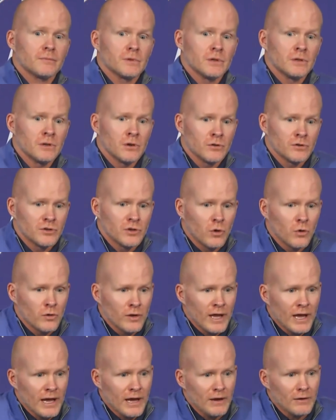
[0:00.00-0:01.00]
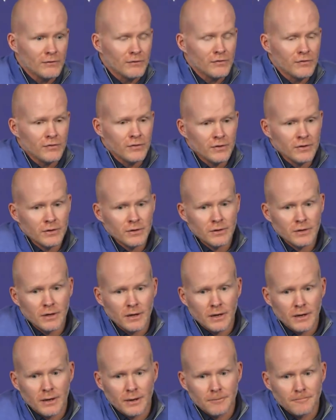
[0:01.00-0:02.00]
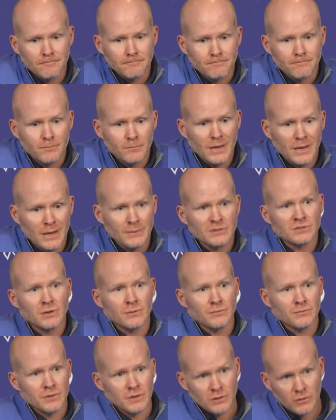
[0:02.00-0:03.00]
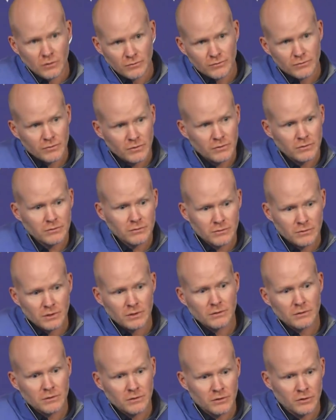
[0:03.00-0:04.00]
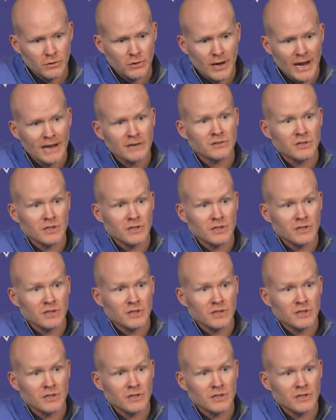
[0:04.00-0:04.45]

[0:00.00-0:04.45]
you know, don't have maybe some, you know, their act